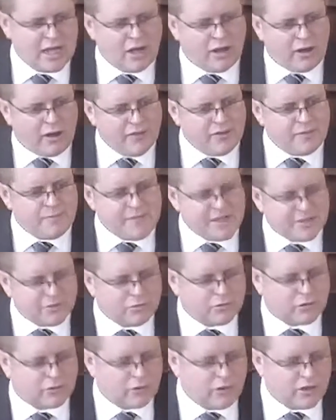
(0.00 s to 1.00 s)
On the middle
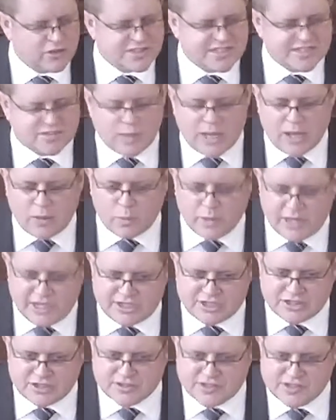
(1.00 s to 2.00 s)
cross is where we
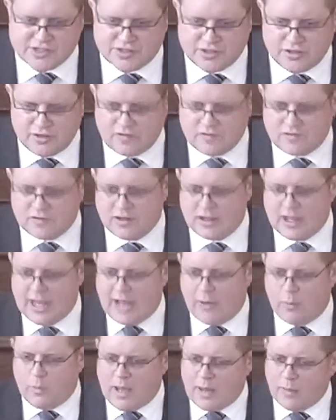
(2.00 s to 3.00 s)
should have stood
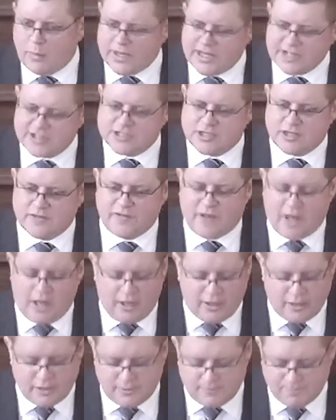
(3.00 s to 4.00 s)
and where we should have
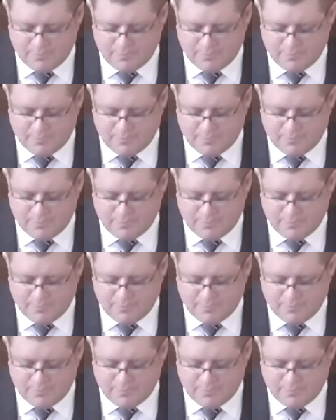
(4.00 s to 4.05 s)
hung,